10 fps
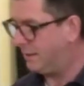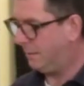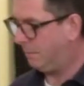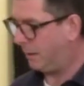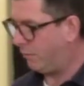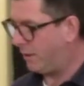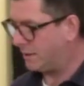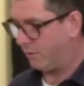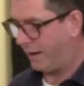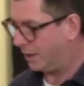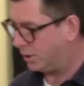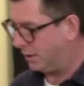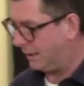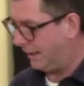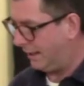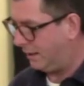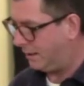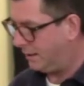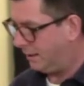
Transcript: by a resurrection in the